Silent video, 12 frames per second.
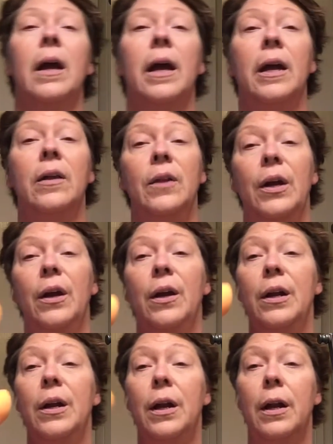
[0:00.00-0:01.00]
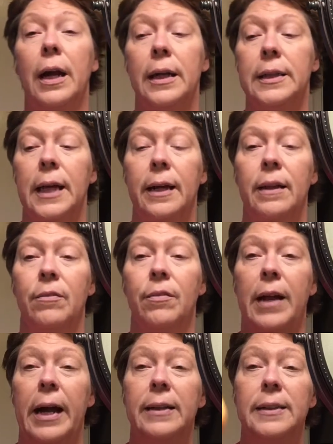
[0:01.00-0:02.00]
And then I take the
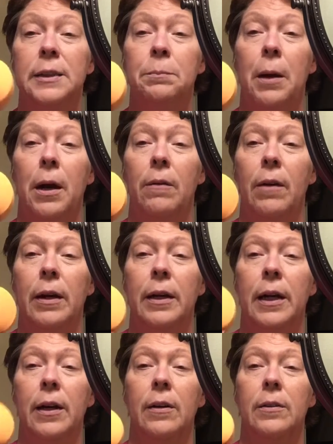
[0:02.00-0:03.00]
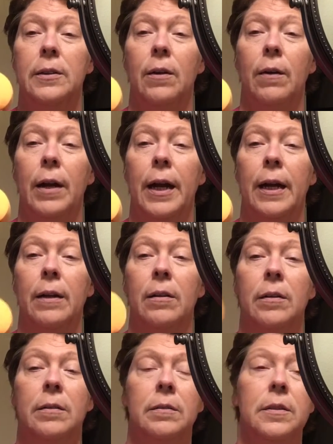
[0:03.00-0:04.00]
flat spot right here. It's already got a
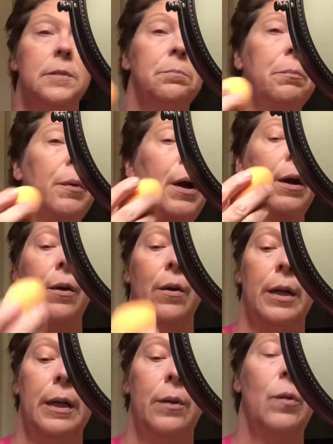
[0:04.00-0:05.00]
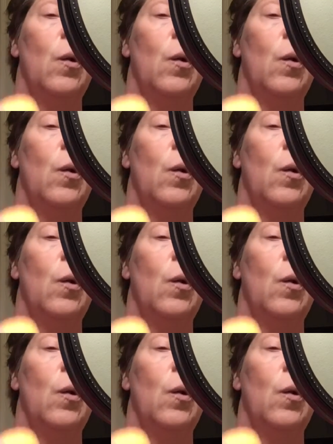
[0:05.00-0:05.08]
little spot on it.